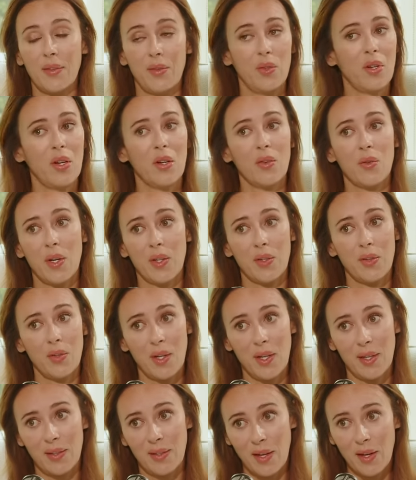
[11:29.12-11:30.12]
to
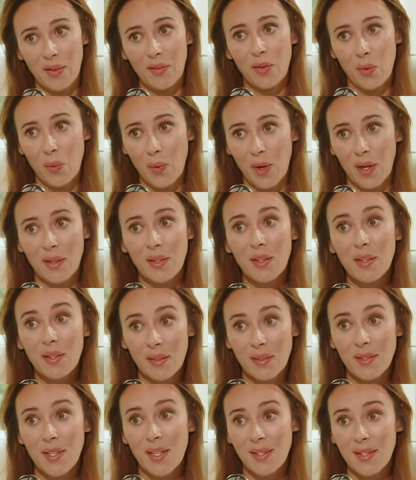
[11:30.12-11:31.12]
congratulate everyone
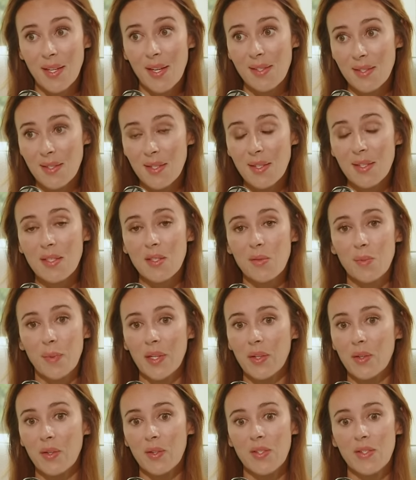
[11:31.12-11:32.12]
that does this,
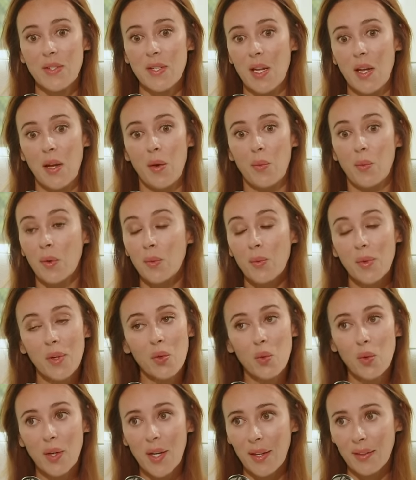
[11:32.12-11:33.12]
because when we
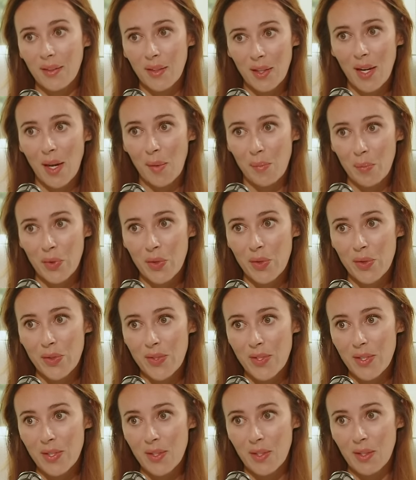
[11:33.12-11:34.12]
look at the
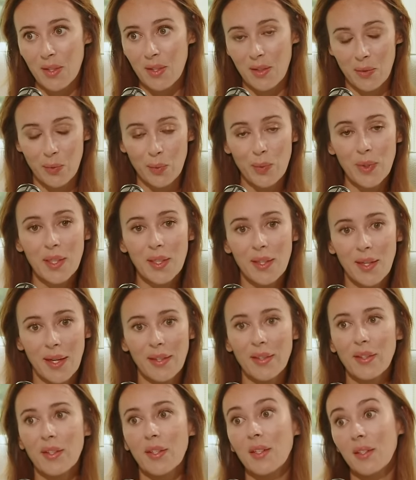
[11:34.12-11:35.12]
numbers, really
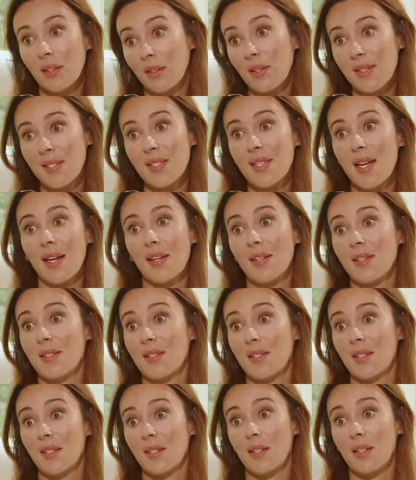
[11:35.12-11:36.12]
like the
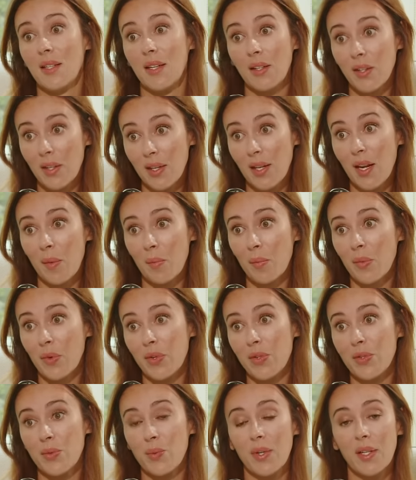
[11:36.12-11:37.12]
statistic and the
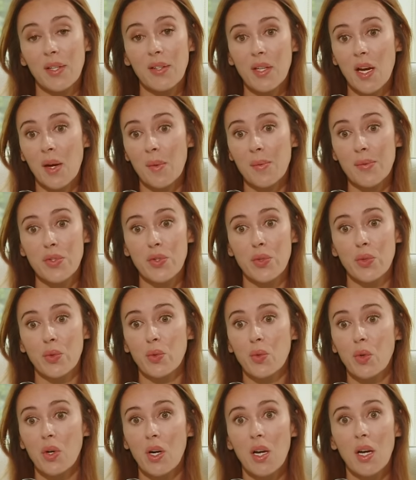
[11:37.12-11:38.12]
numbers when it comes
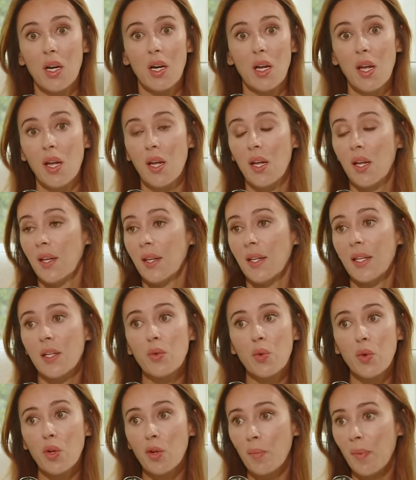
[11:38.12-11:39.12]
to
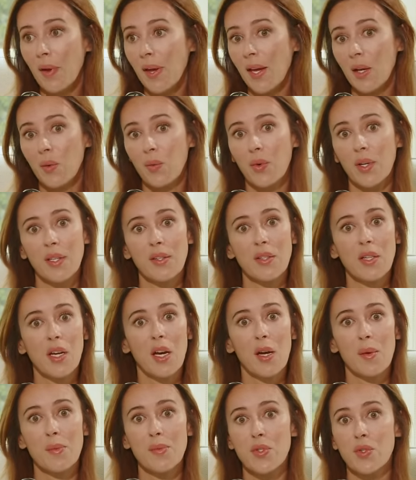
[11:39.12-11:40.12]
equal pay, when it
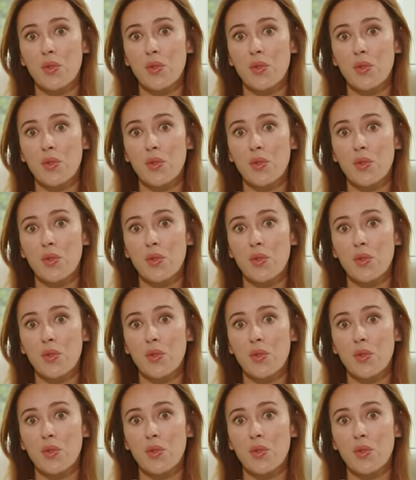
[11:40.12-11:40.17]
comes